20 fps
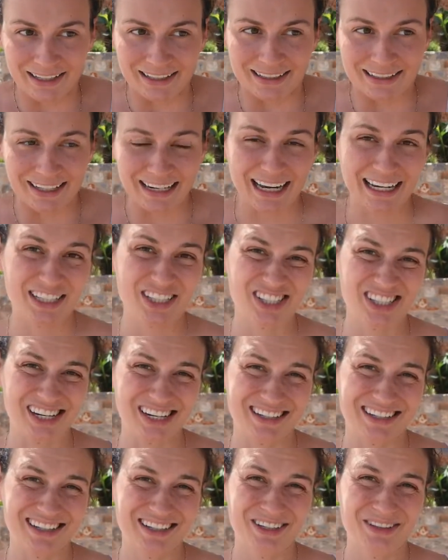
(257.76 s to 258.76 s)
they get
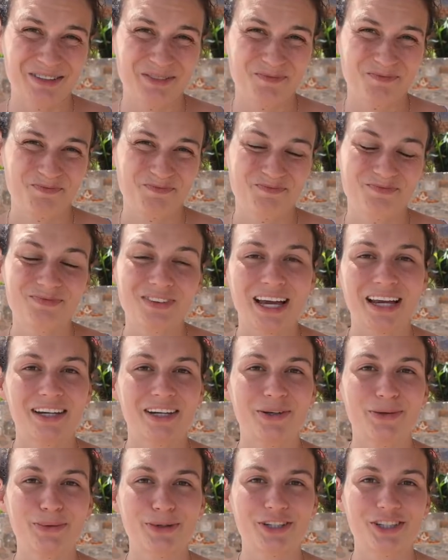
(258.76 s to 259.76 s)
stuck, and
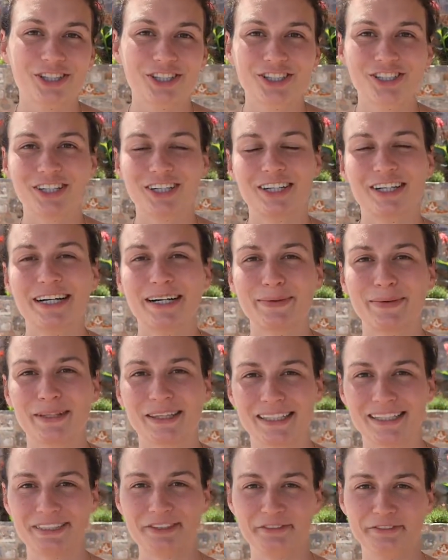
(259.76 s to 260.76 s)
you are stuck with
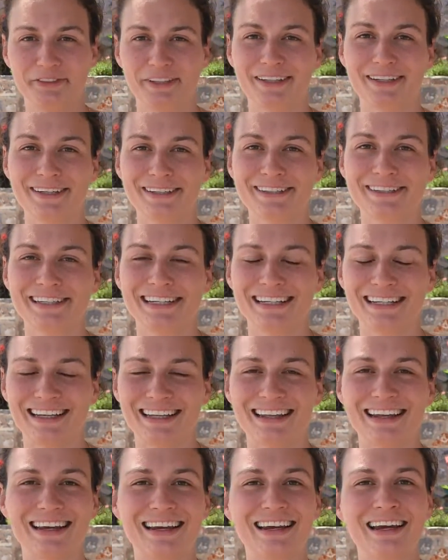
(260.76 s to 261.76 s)
these feelings then,
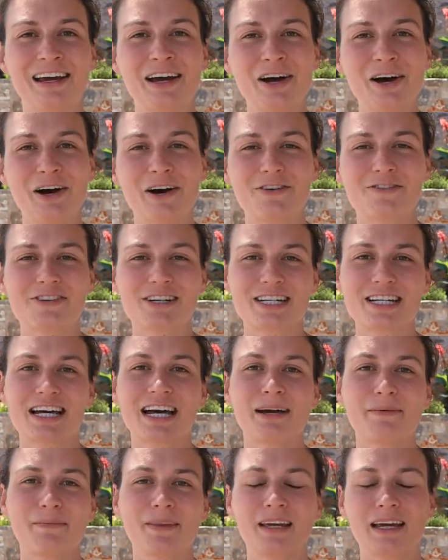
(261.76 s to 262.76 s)
and they over
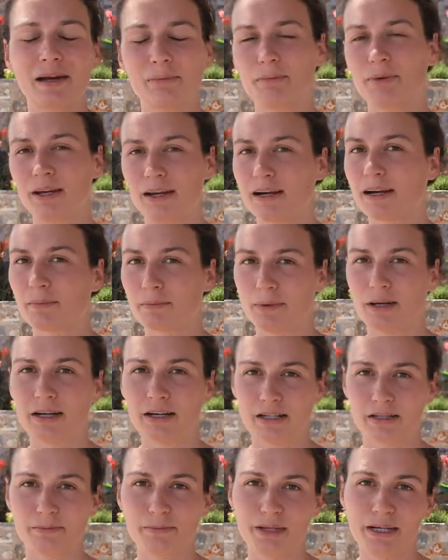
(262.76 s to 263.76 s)
time they get bigger and
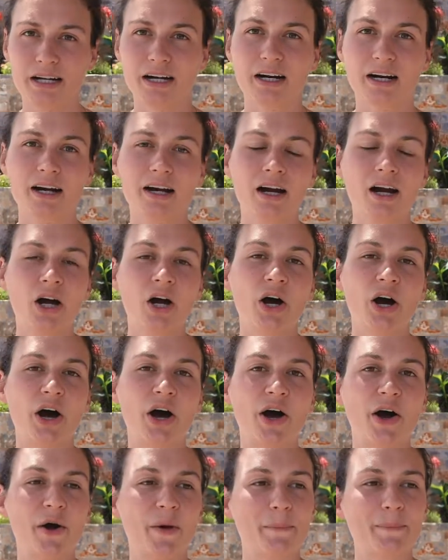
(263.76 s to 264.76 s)
bigger,
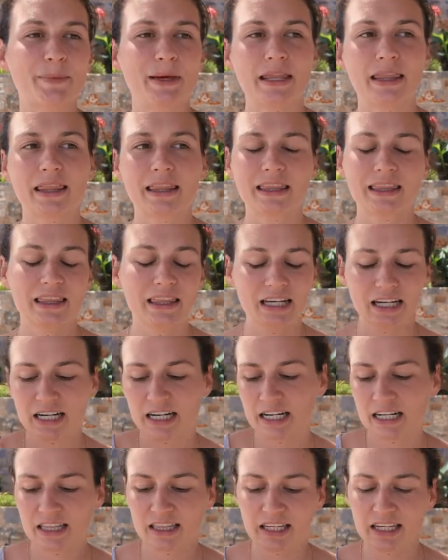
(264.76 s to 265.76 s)
and
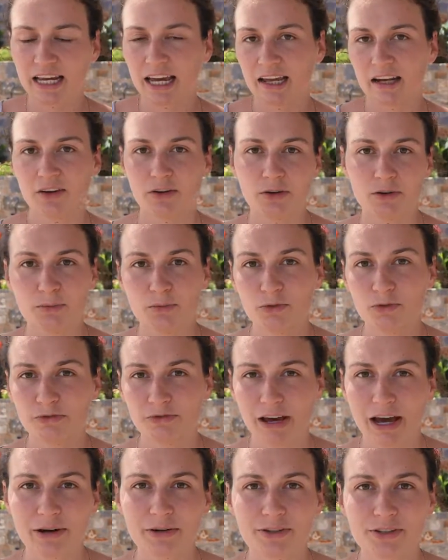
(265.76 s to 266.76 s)
they cannot move
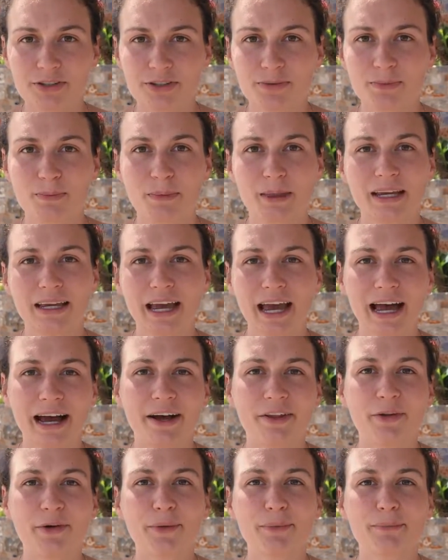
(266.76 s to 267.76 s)
out. They
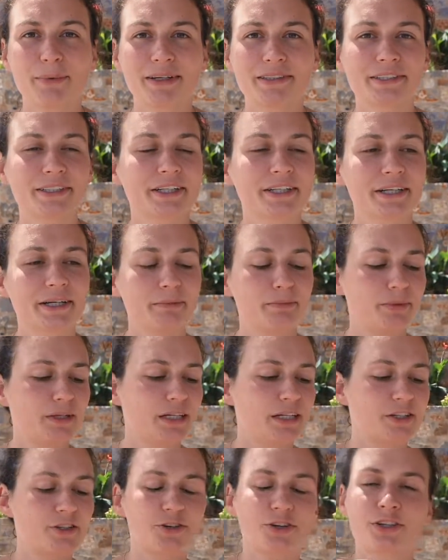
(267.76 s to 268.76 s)
cannot basically
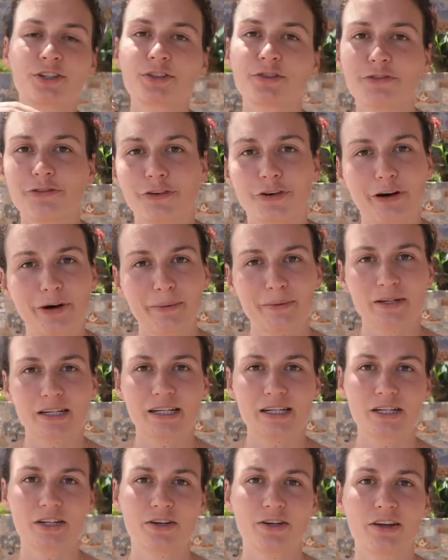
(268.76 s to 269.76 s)
be transformed
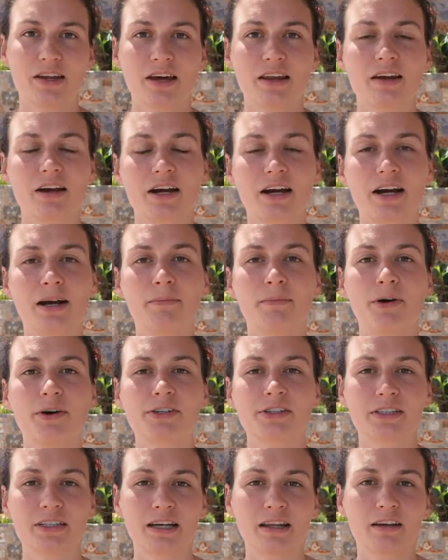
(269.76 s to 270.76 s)
into another
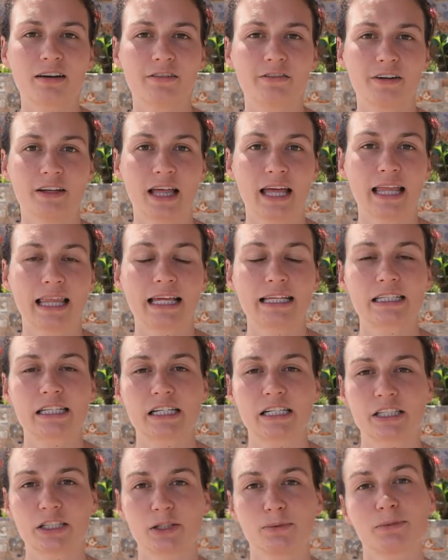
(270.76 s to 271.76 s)
emotion, another feeling that's
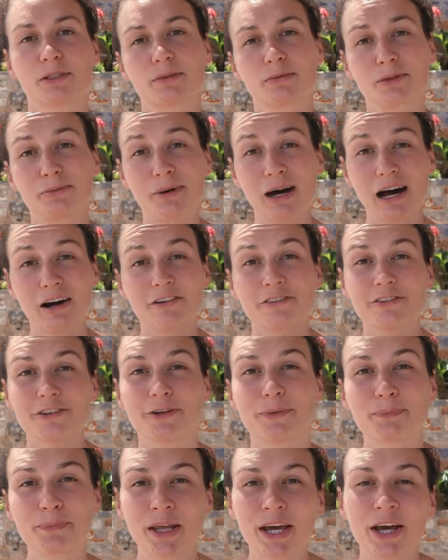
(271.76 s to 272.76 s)
just so much more
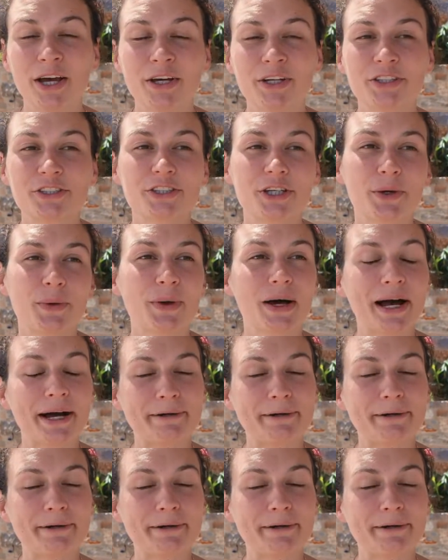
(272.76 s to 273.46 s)
powerful. So